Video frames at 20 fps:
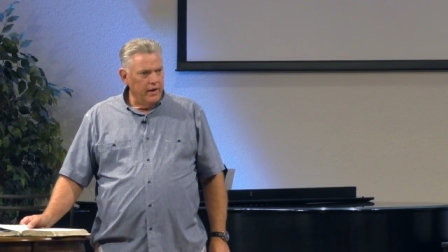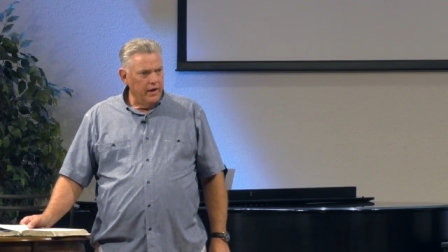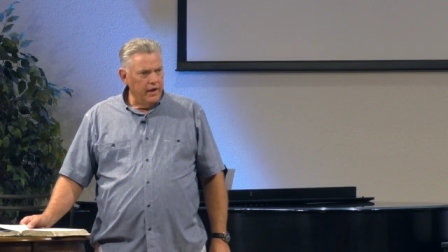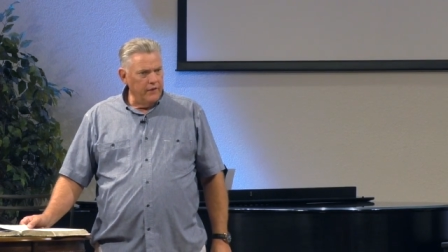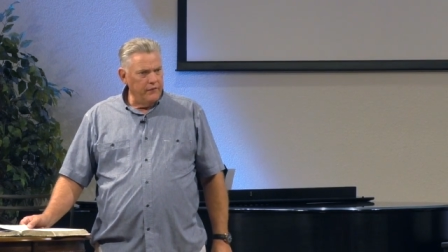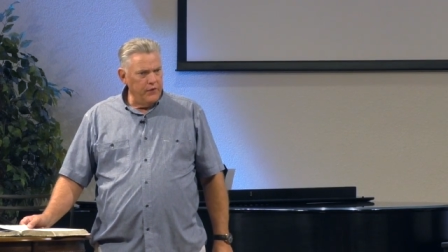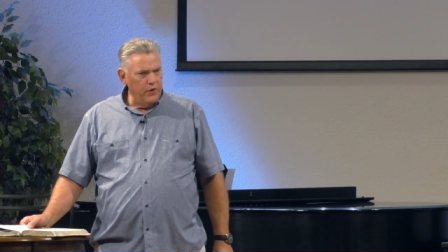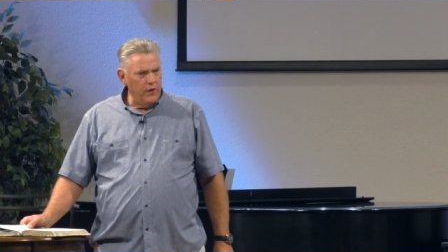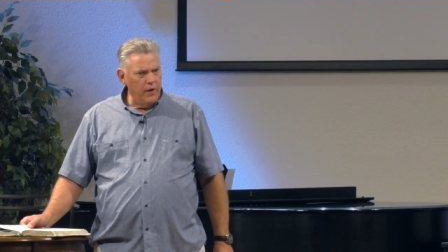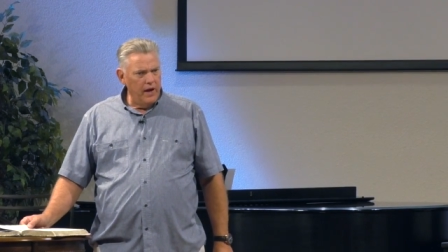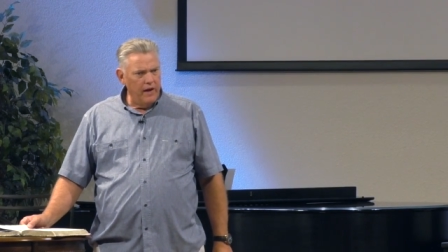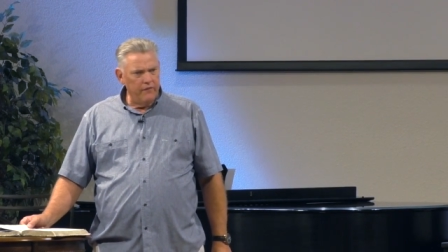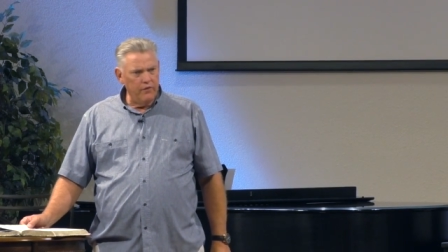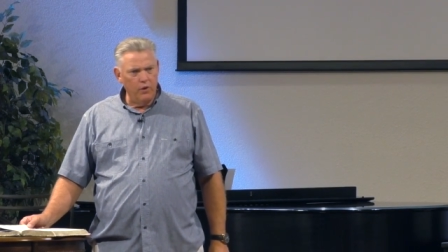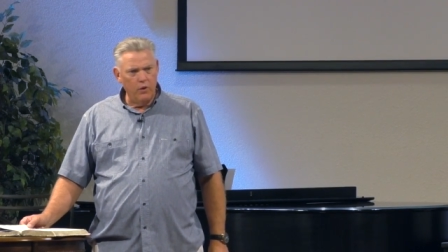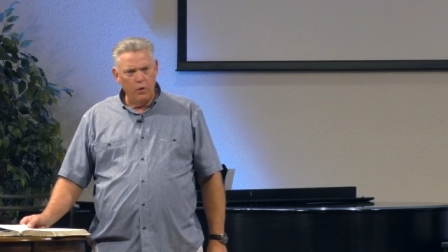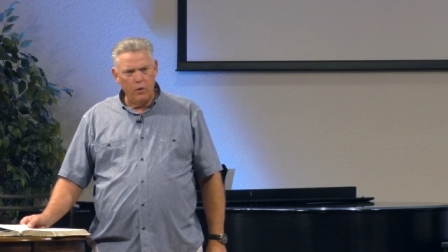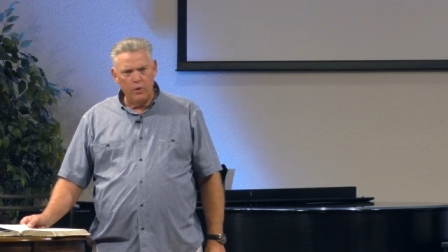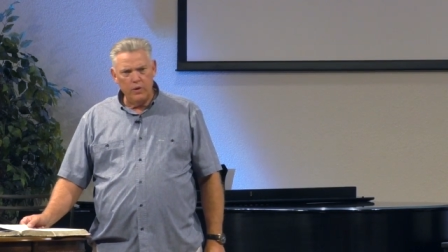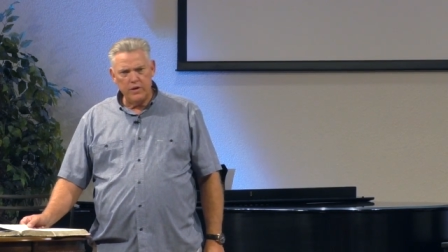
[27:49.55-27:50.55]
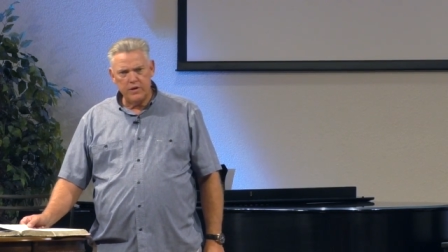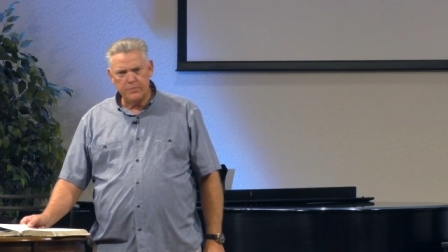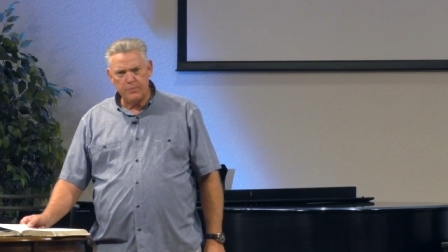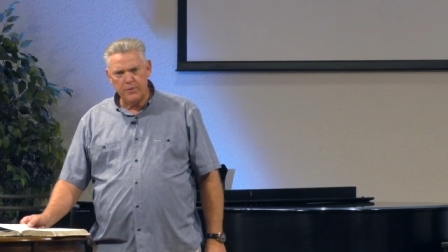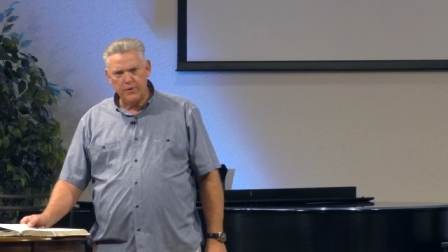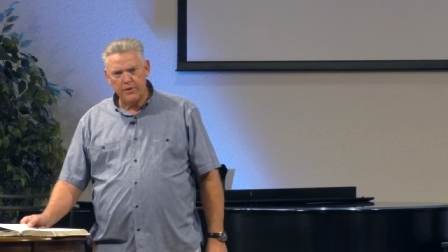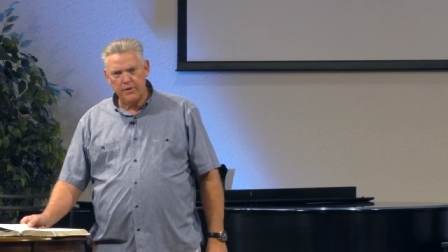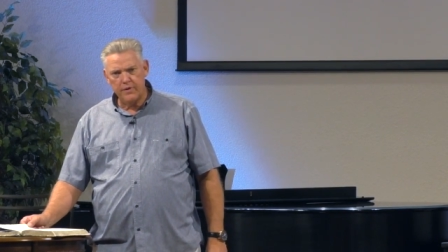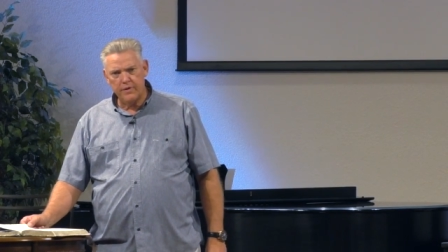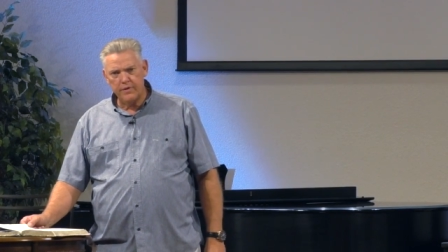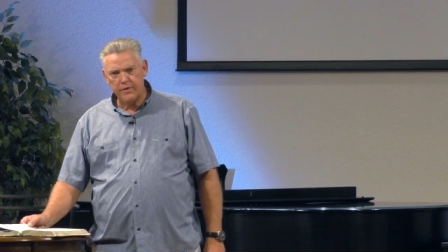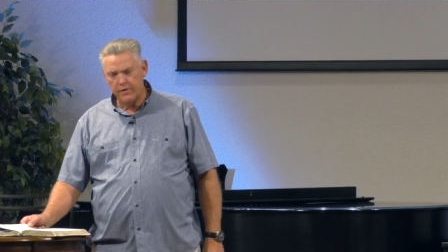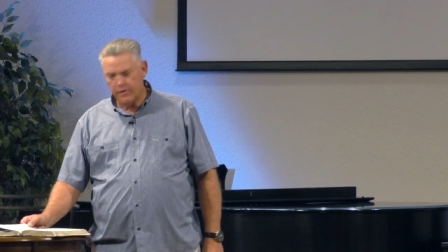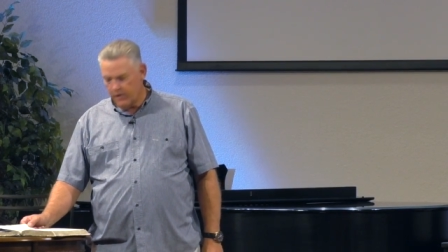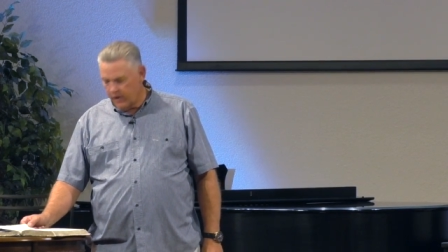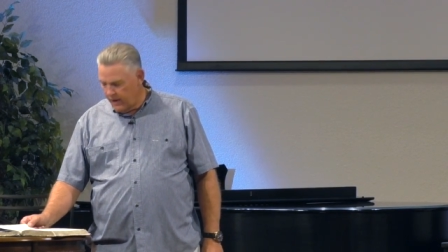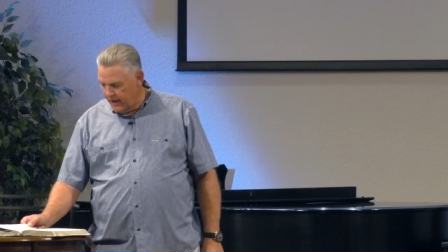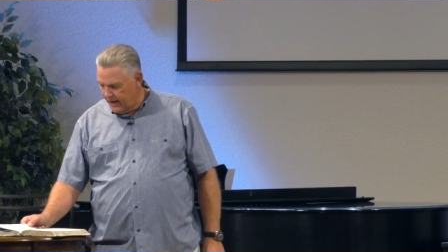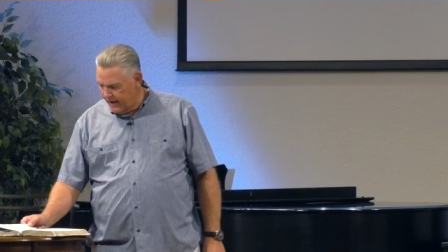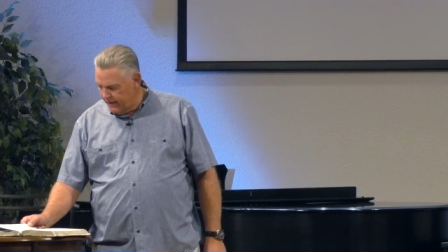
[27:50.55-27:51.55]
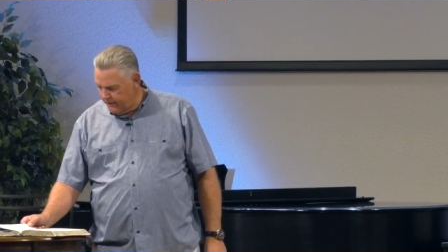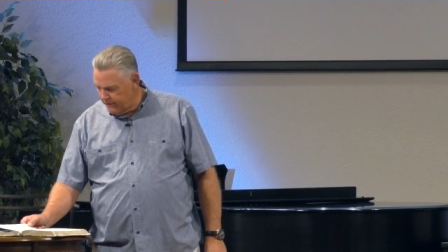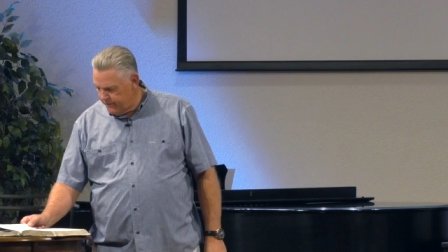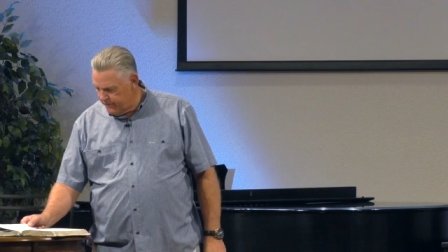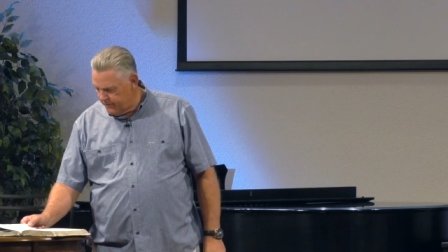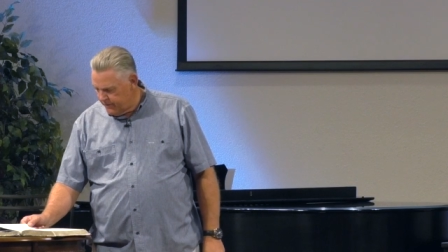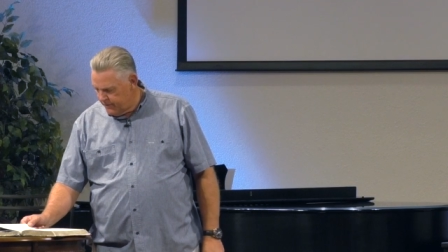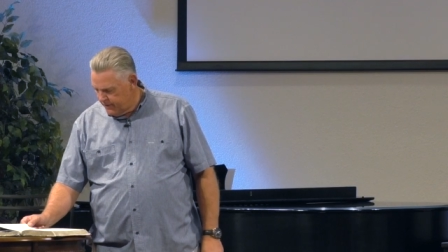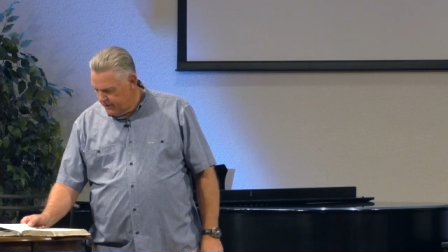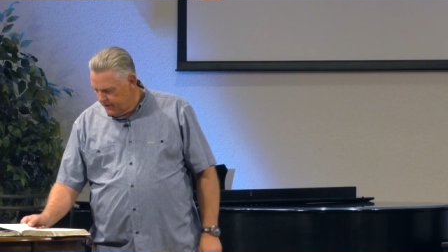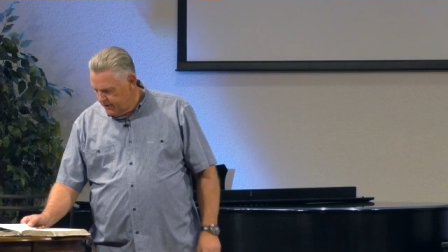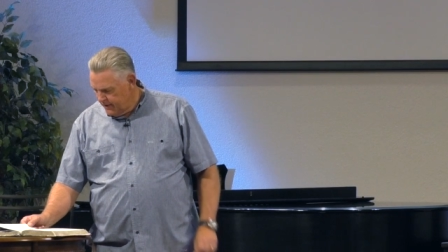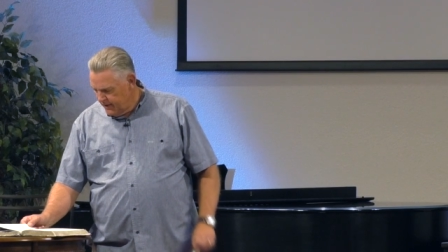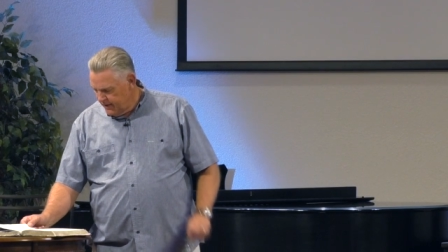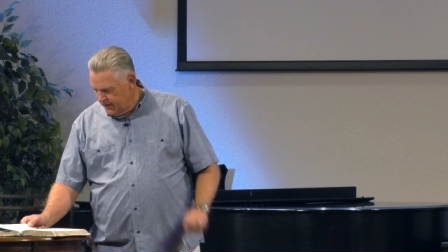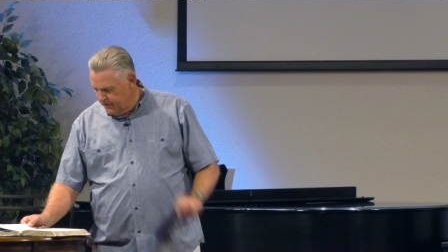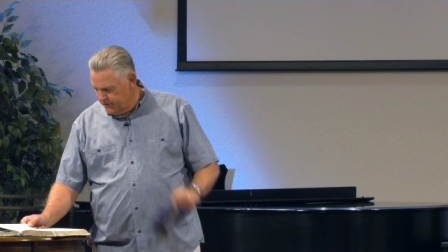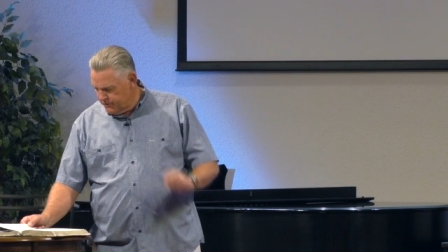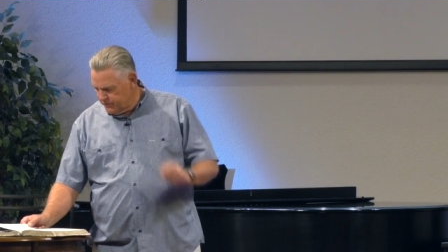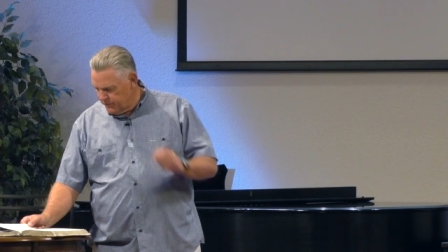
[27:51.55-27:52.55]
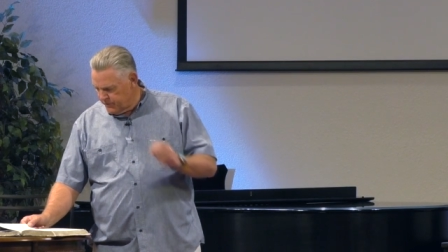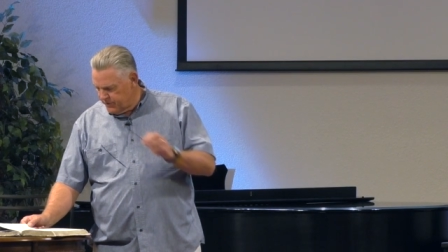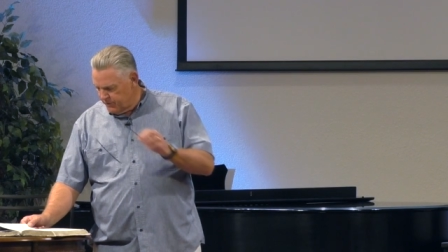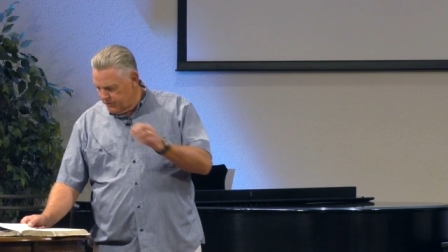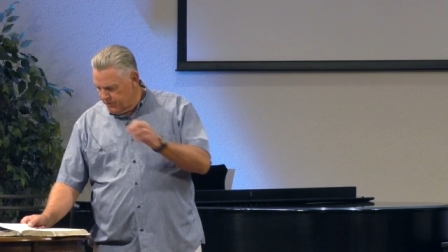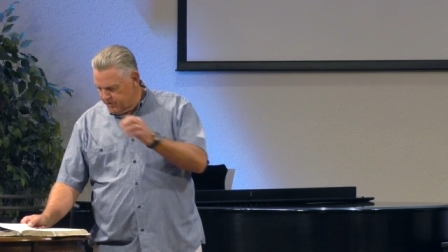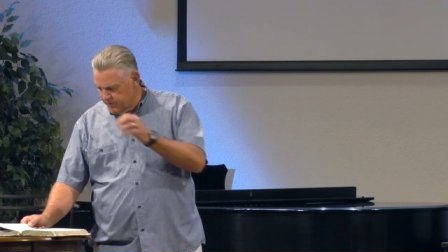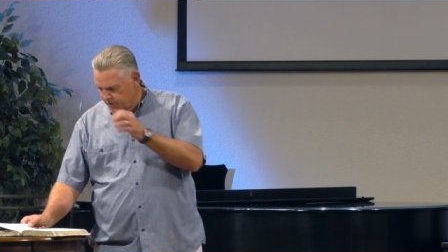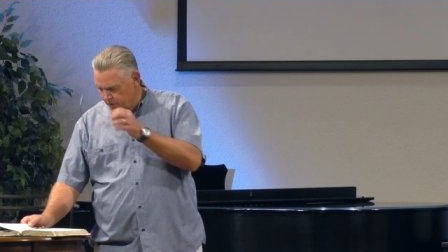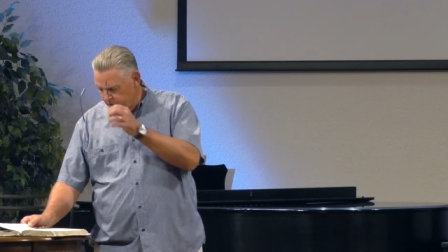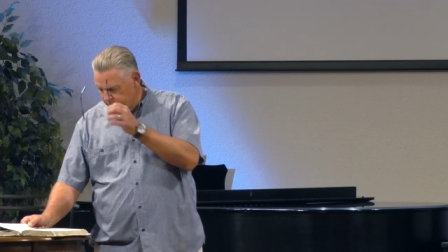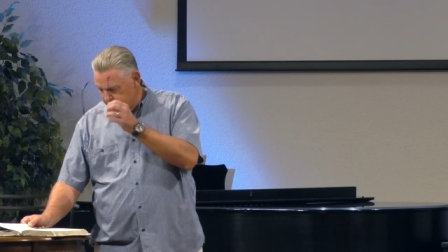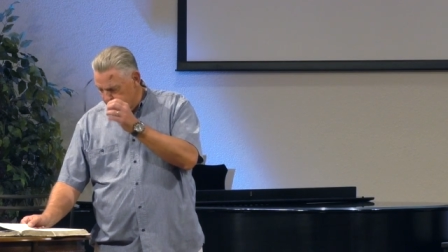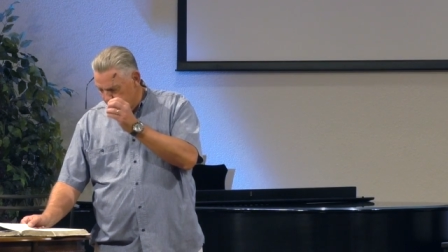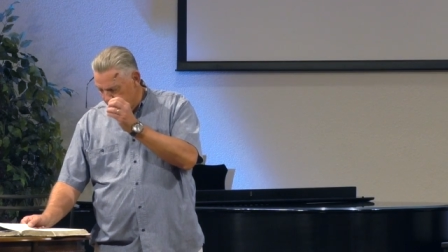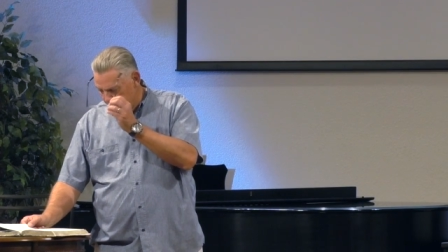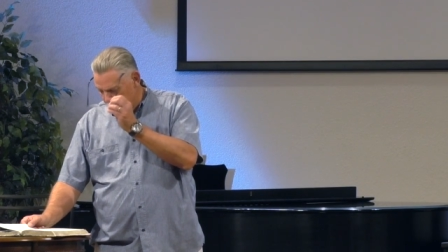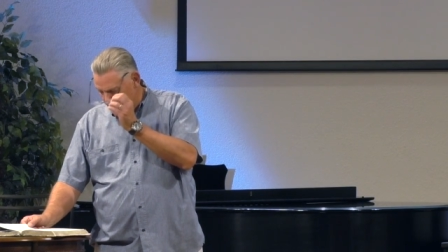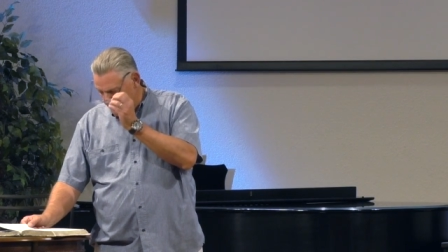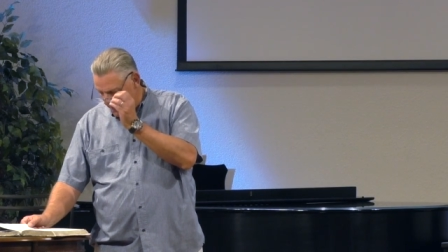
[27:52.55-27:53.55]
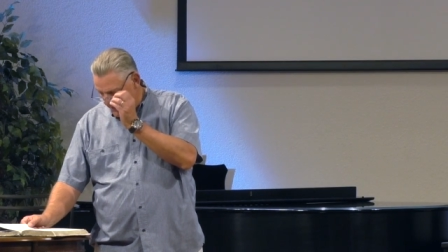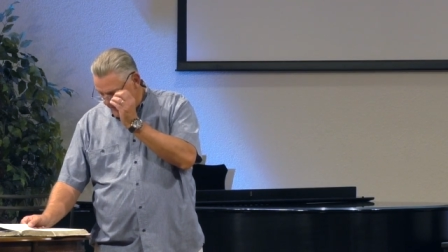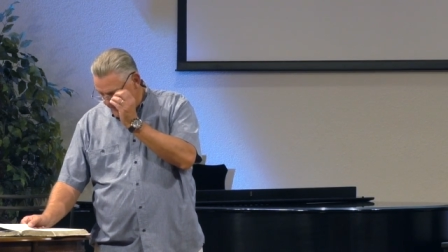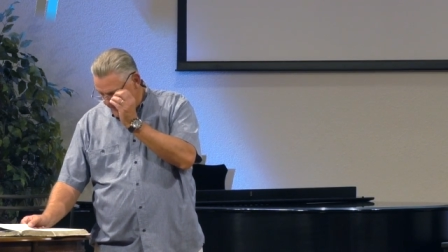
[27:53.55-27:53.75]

If you have the Holy Spirit in your life, Here's what the results are